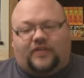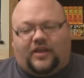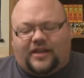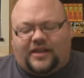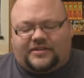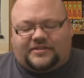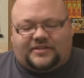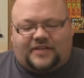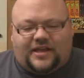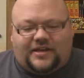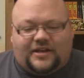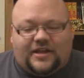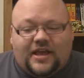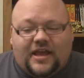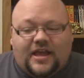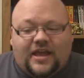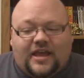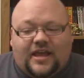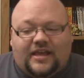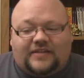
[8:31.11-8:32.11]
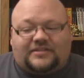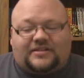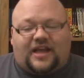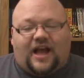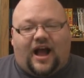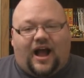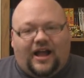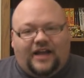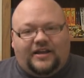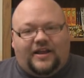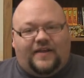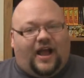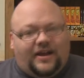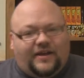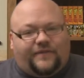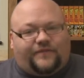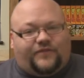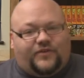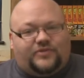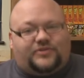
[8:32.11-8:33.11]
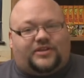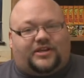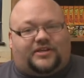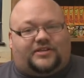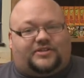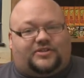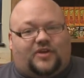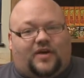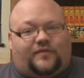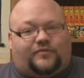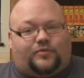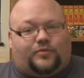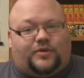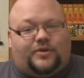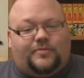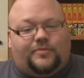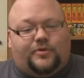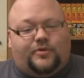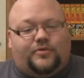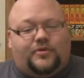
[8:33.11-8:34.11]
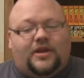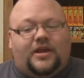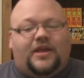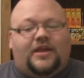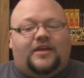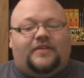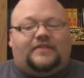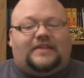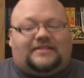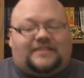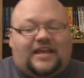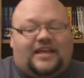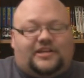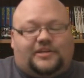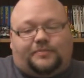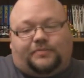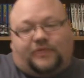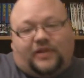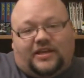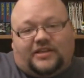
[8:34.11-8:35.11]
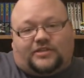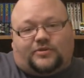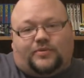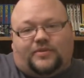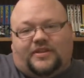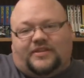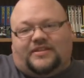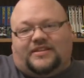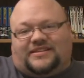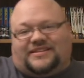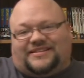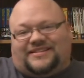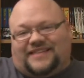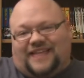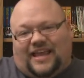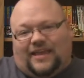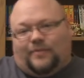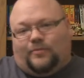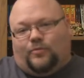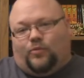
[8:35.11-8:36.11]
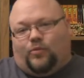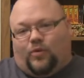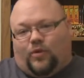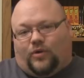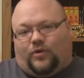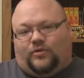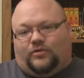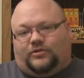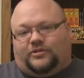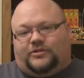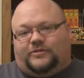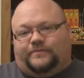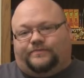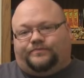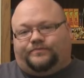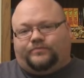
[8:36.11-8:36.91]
Like I said, it kind of feels like a soft reboot that takes place within the same world.